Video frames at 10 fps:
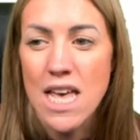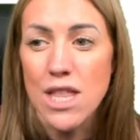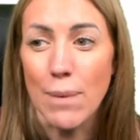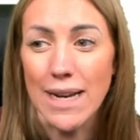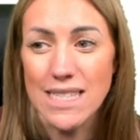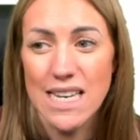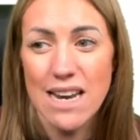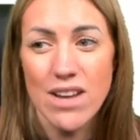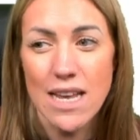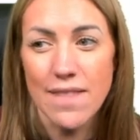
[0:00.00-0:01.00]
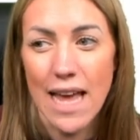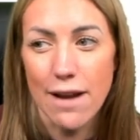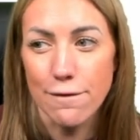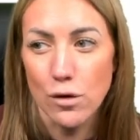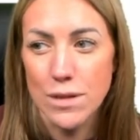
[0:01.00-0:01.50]
The bacteria in the
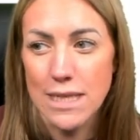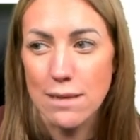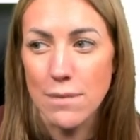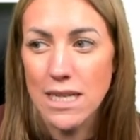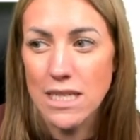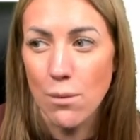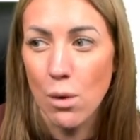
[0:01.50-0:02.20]
N14 medium